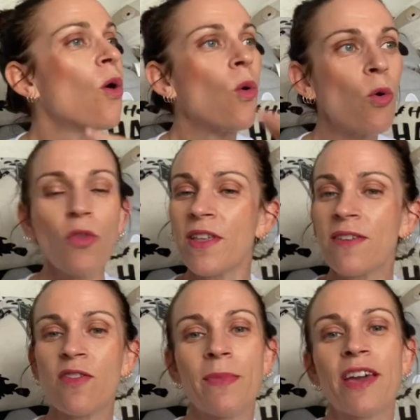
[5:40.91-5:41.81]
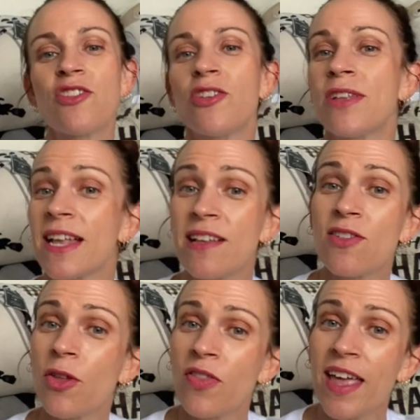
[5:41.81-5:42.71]
All the information you need is
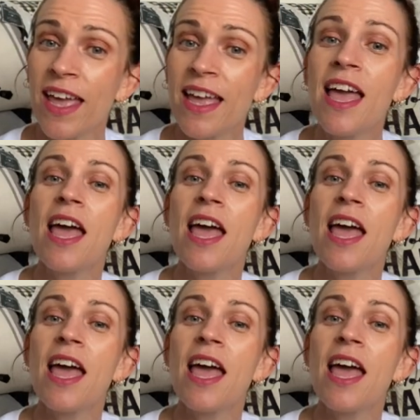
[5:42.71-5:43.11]
on there